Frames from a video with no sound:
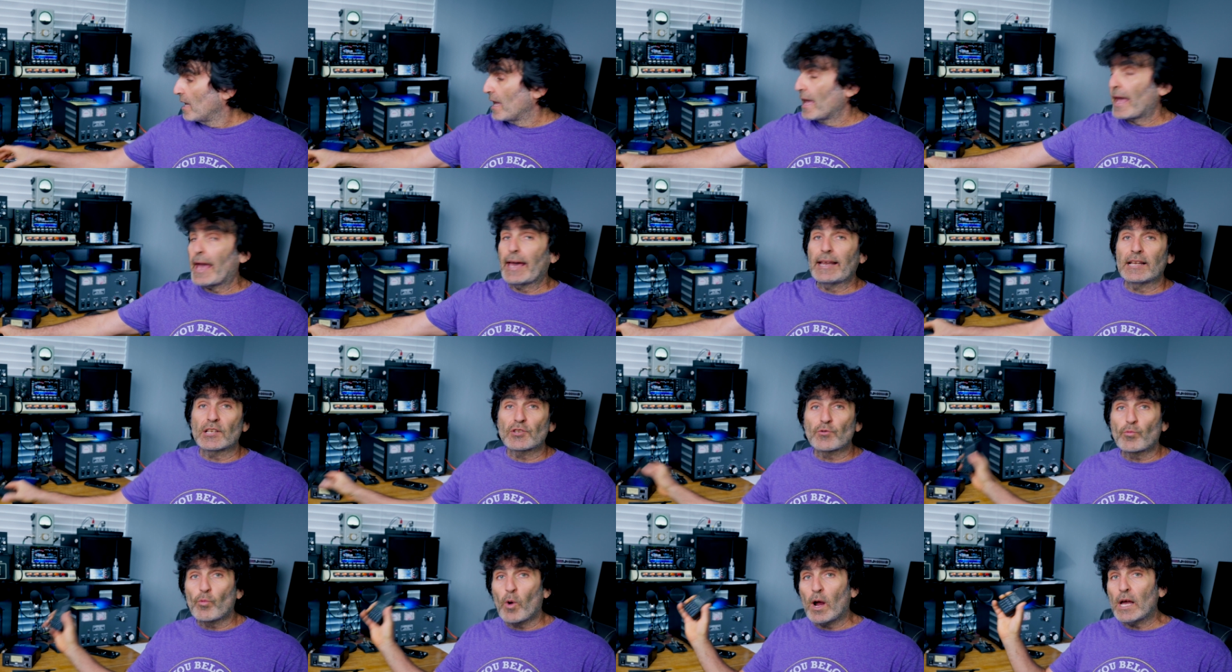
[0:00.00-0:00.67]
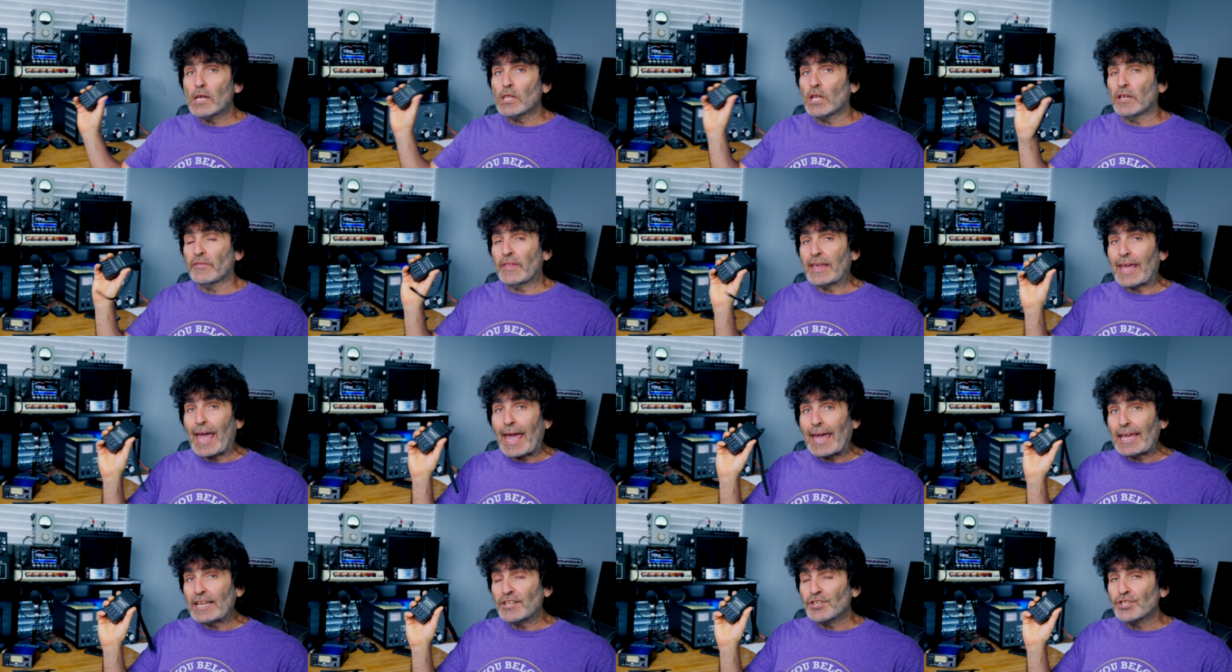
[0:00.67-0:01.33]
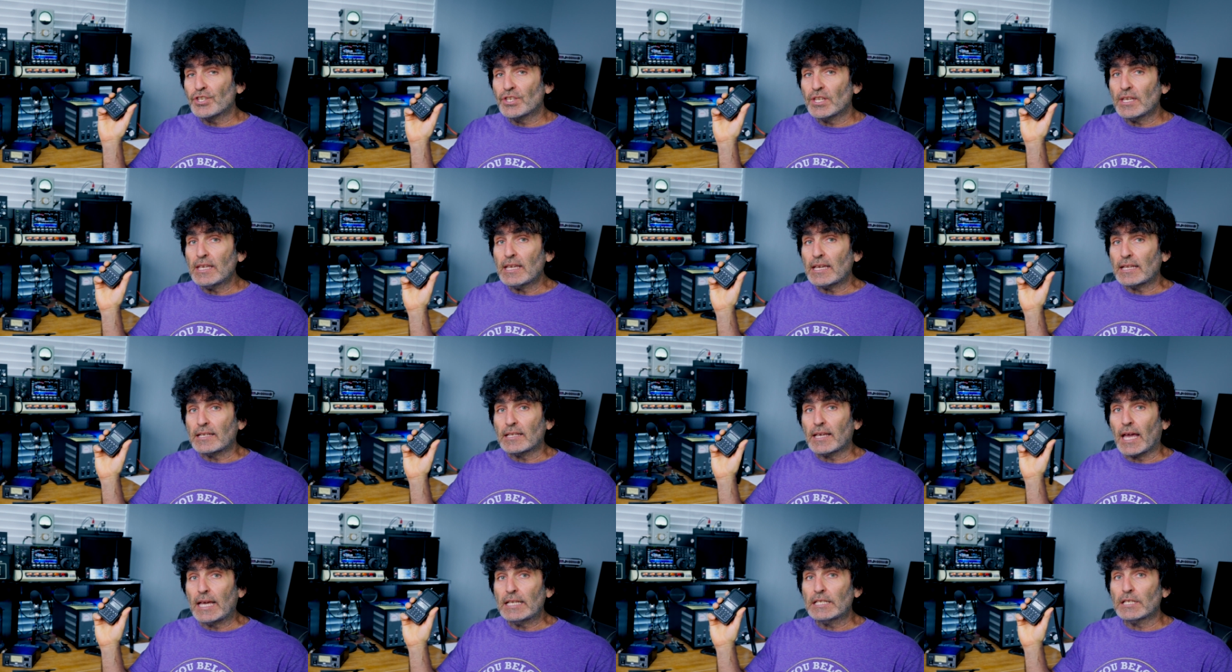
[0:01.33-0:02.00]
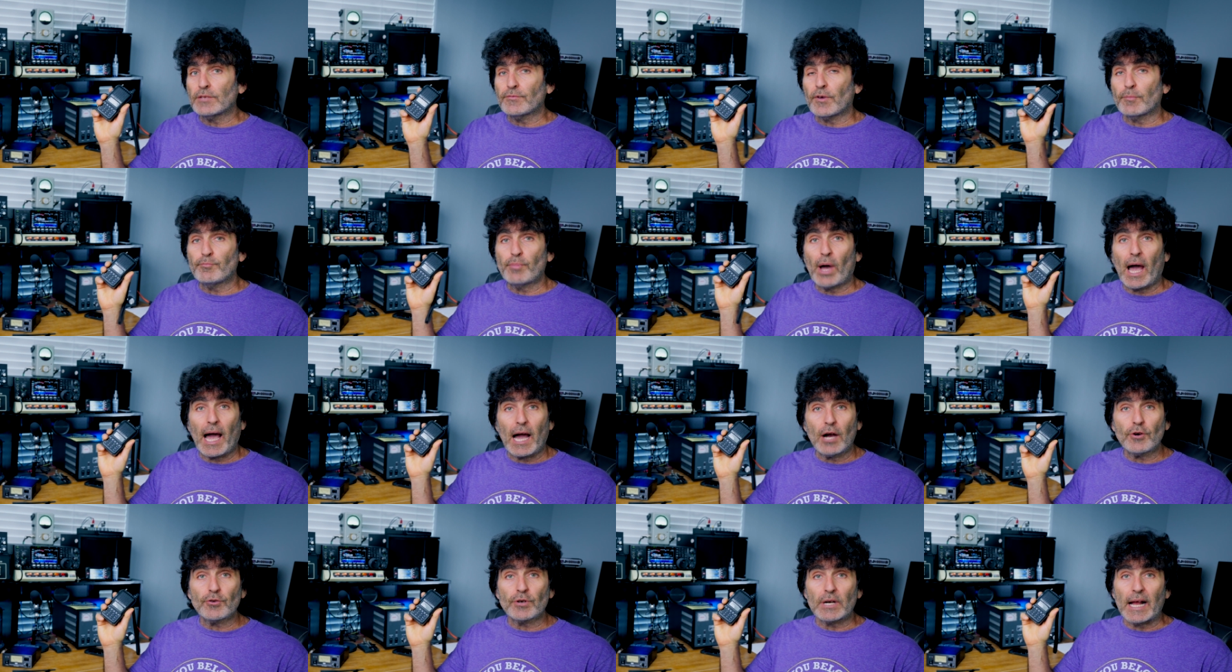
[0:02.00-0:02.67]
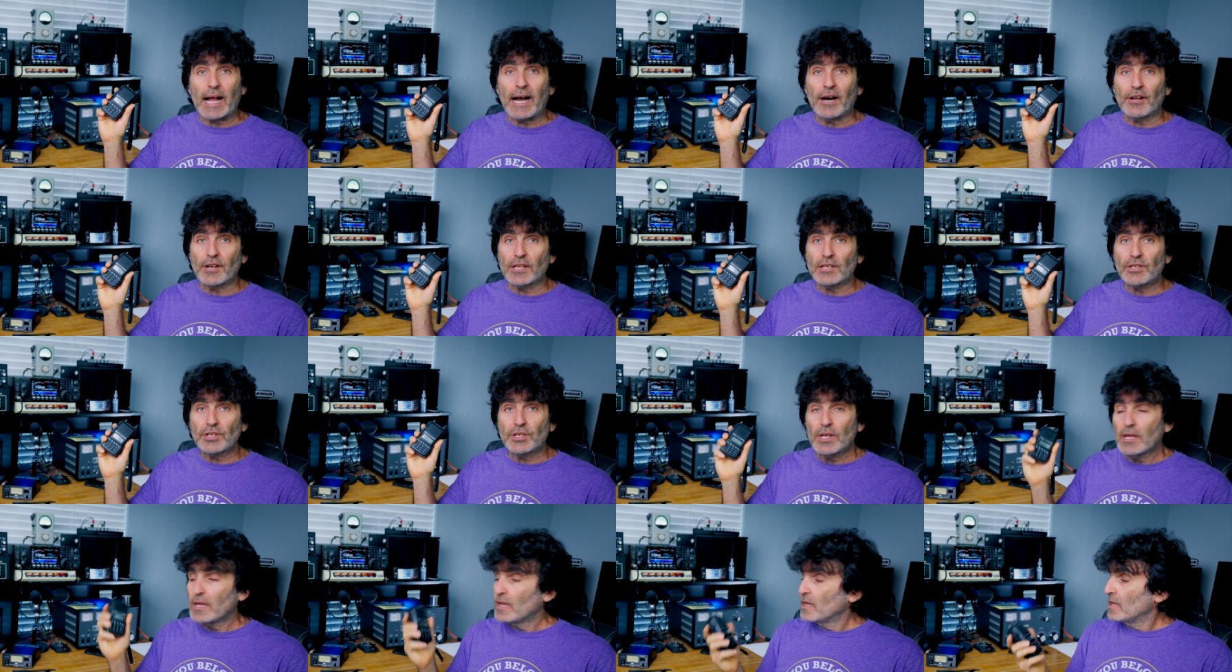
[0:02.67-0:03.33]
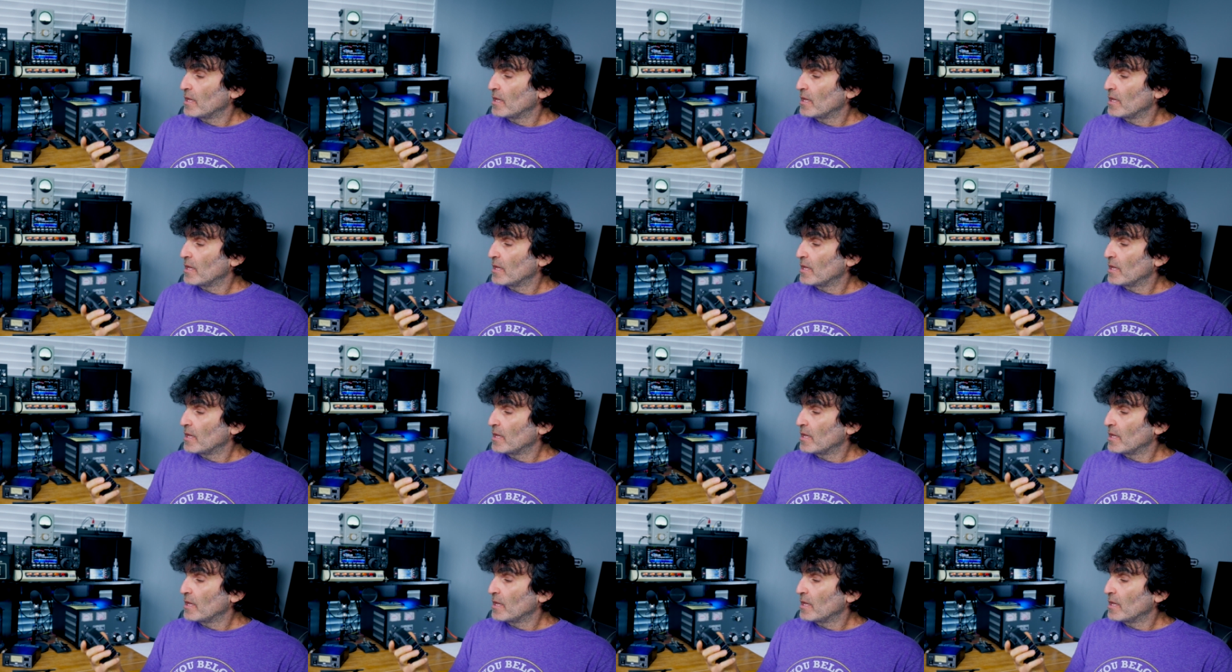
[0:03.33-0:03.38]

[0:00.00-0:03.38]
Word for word: And as well on the H T, in case of a power outage,